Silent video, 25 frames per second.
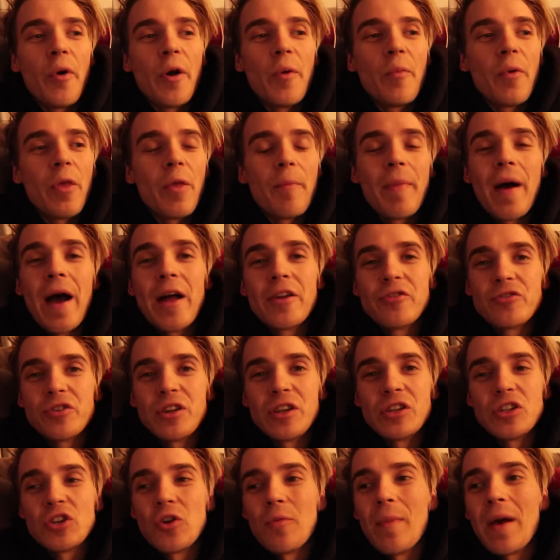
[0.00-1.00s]
point where the
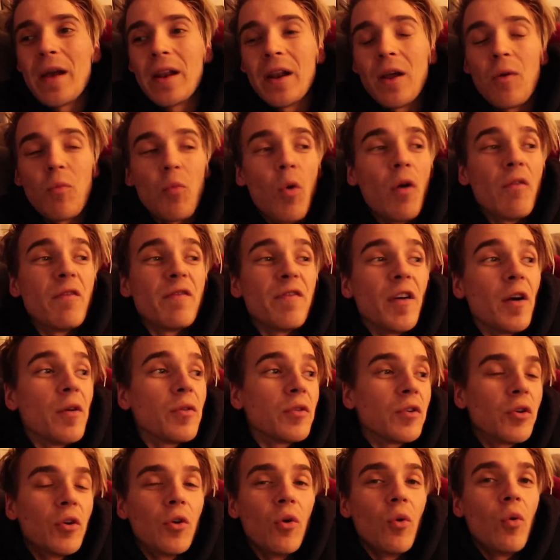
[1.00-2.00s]
battery, she'll make like one
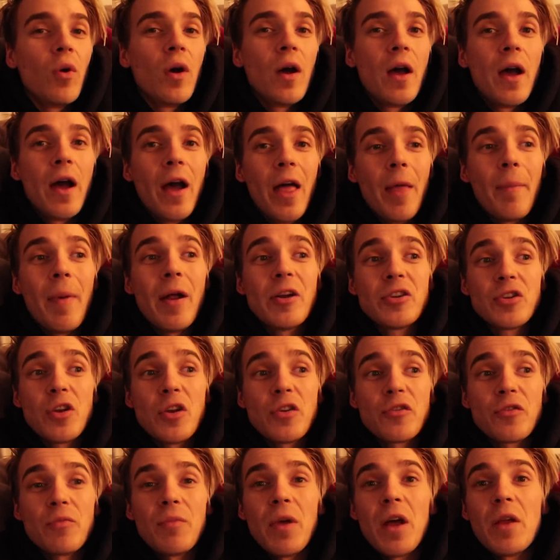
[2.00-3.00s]
phone call and the battery
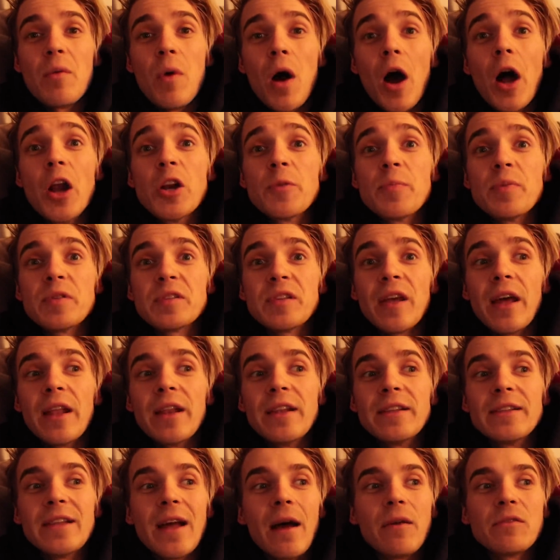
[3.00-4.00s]
goes from like
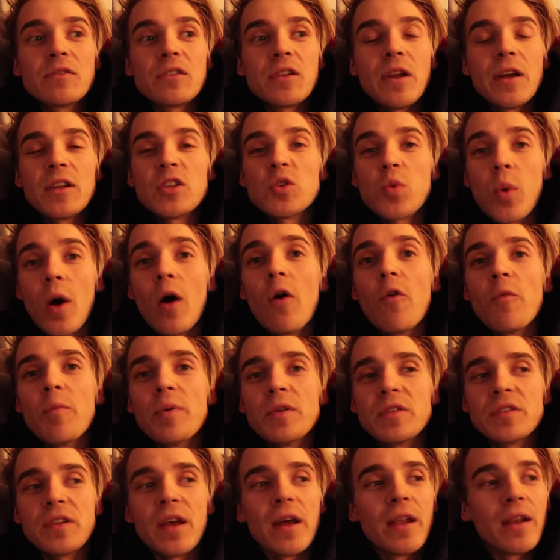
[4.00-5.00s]
100% down to like
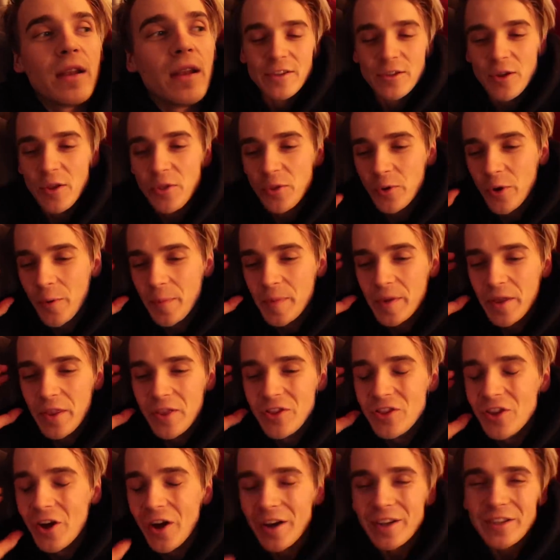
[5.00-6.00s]
12%. So I thought it'd be a
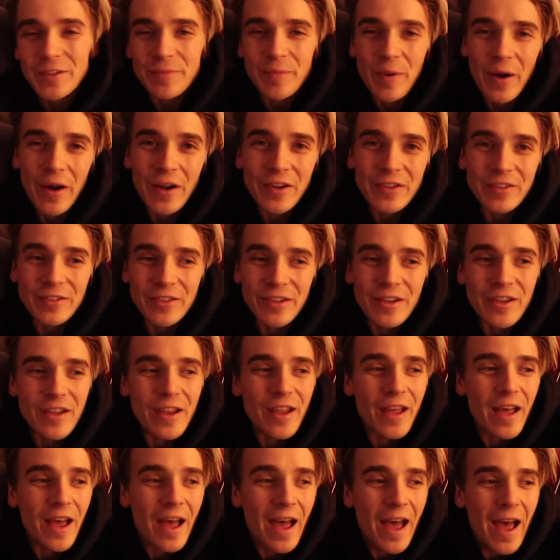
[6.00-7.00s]
nice
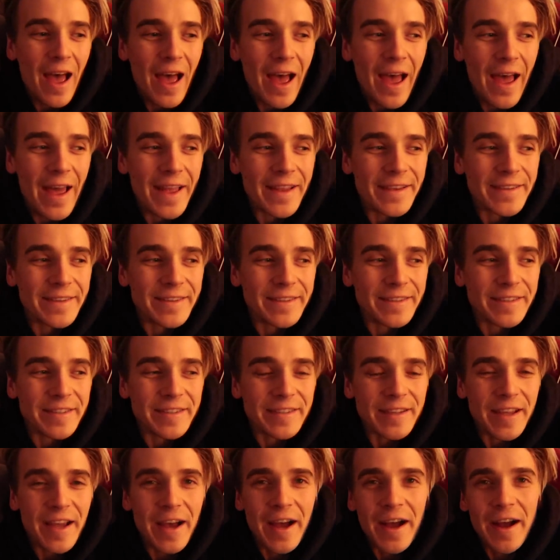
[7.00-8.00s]
person and
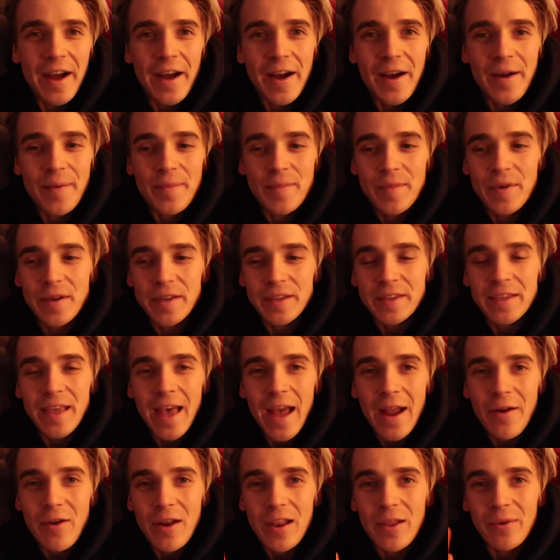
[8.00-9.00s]

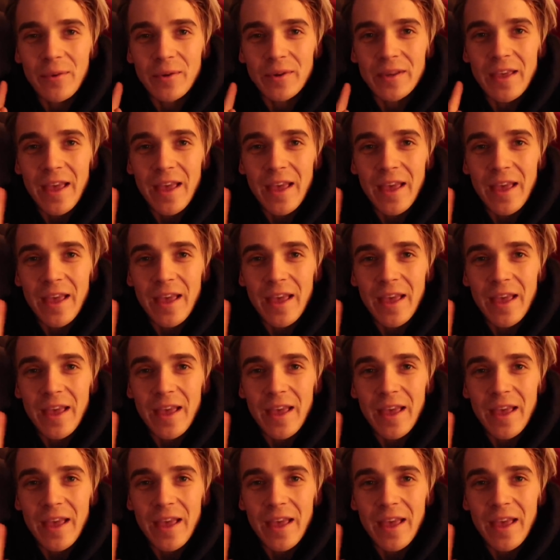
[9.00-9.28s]
get her a little